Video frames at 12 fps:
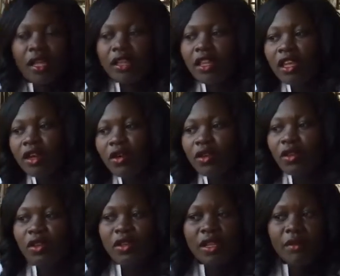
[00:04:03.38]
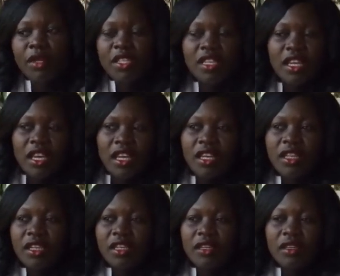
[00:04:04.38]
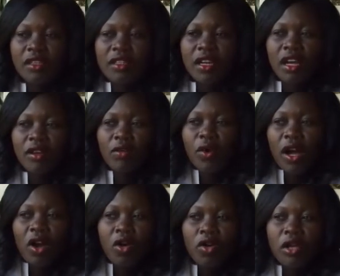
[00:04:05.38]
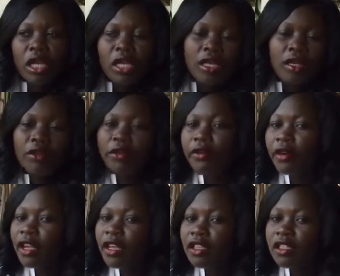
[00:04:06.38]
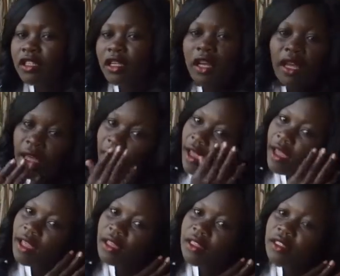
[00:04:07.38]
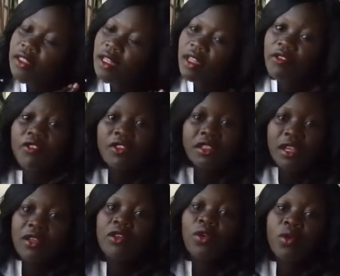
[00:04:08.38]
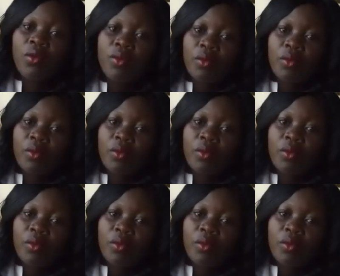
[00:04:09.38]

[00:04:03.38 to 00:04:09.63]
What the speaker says: The other one, let me say, it can work on rent and the feeds at home.